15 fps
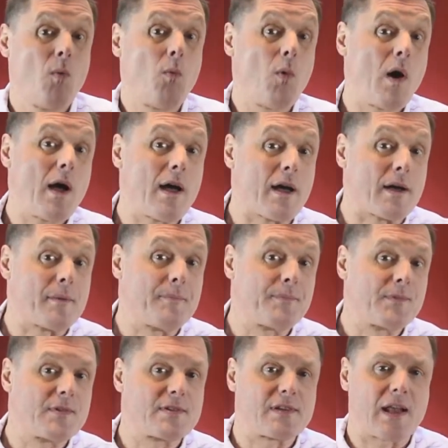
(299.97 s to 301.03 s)
Where
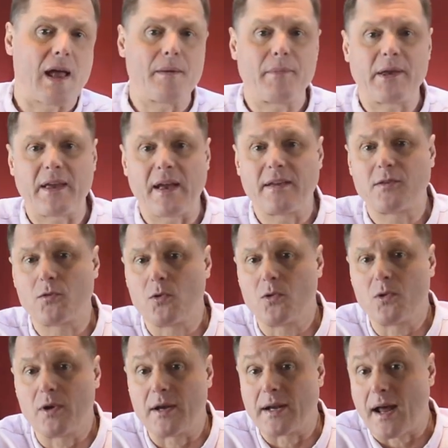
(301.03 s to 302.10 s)
slamming a
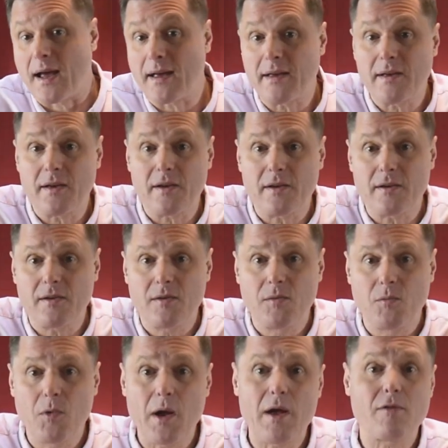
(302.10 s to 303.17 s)
door in anger,
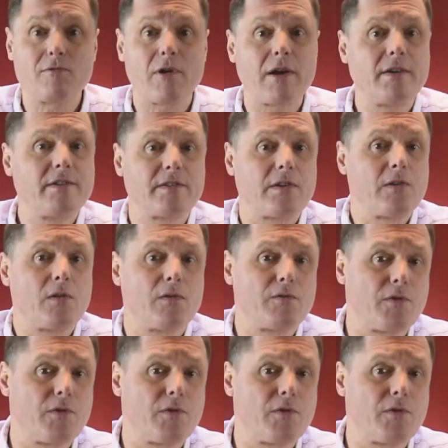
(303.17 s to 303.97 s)
where raising your